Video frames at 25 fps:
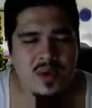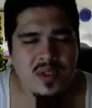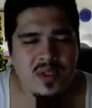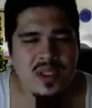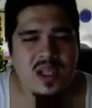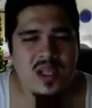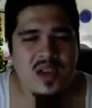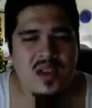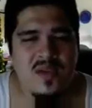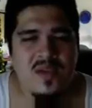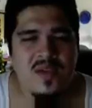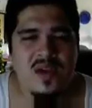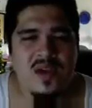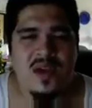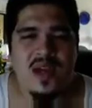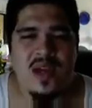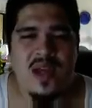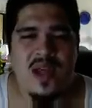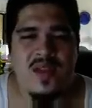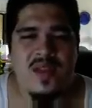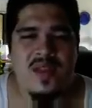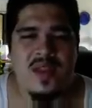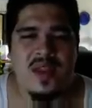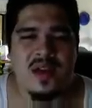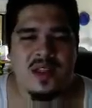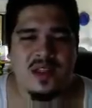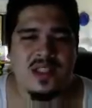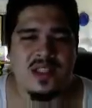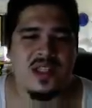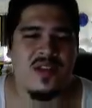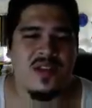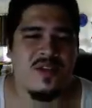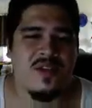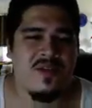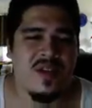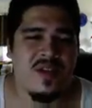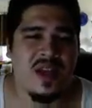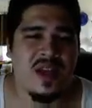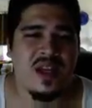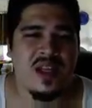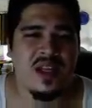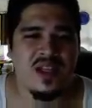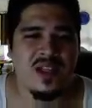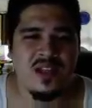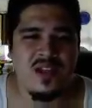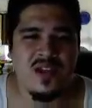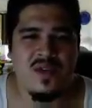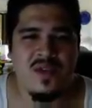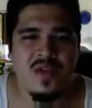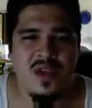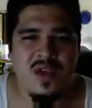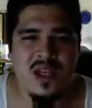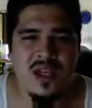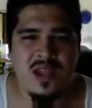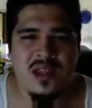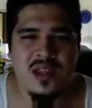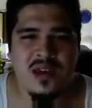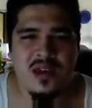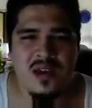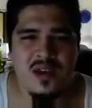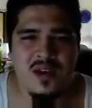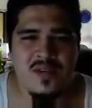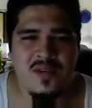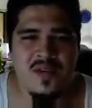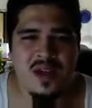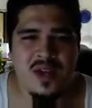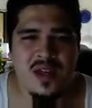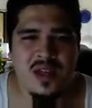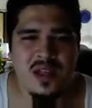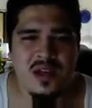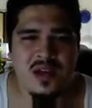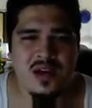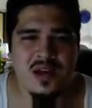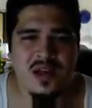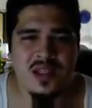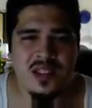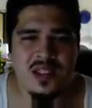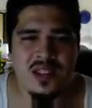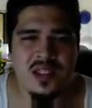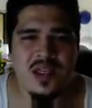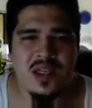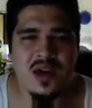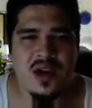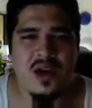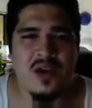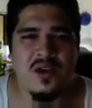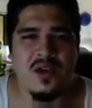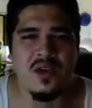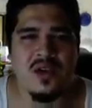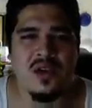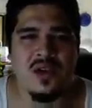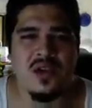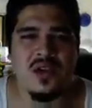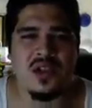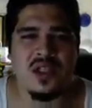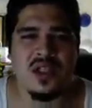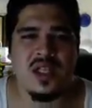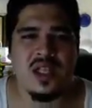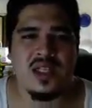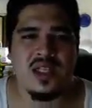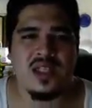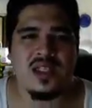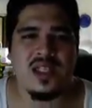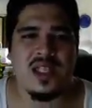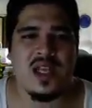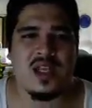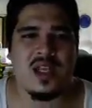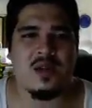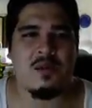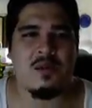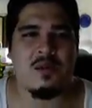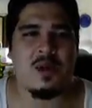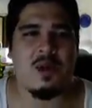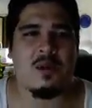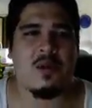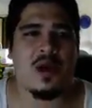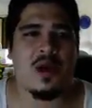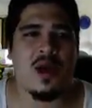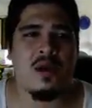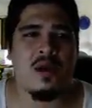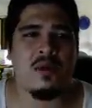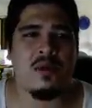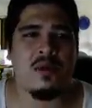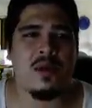if you're not there to defend it. So if you get there to defend it, you're good to go. Usually that's not going to be a problem.